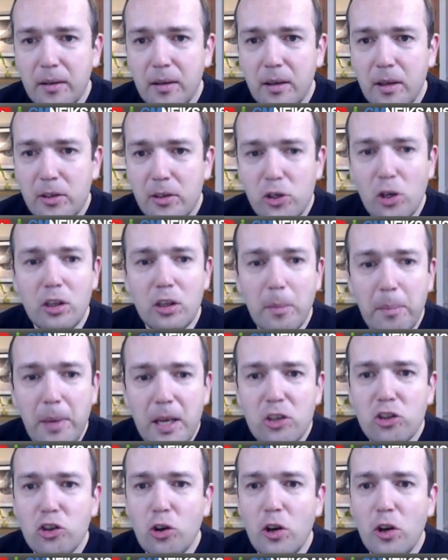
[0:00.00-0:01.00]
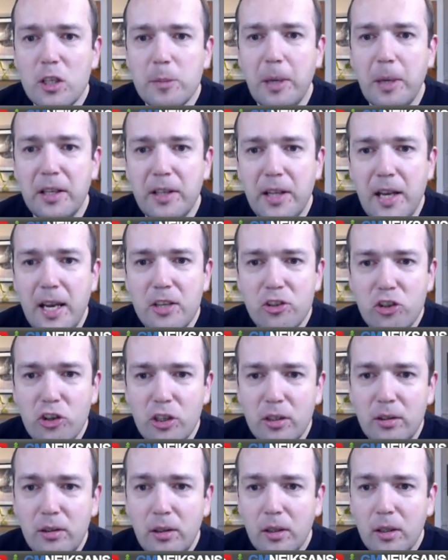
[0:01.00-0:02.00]
So the best choice by the
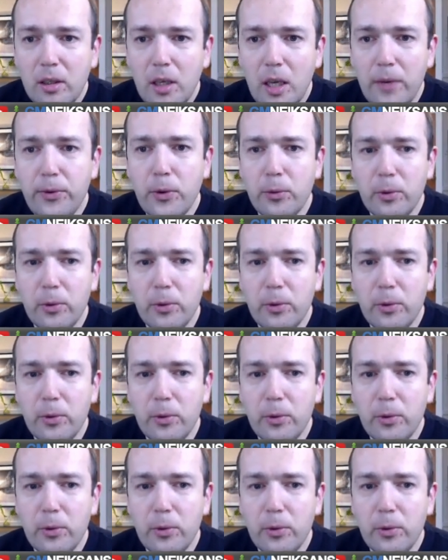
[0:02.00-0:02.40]
Engine, if you would